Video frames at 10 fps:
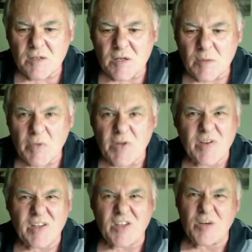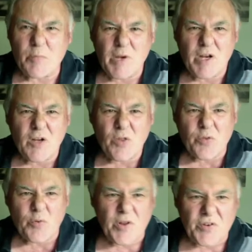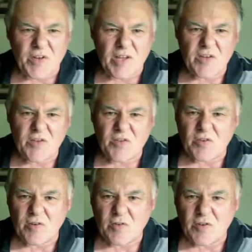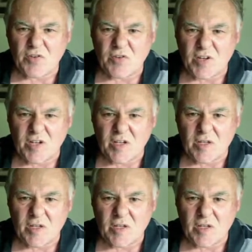But he's only got 1 minute and 3 seconds to see it,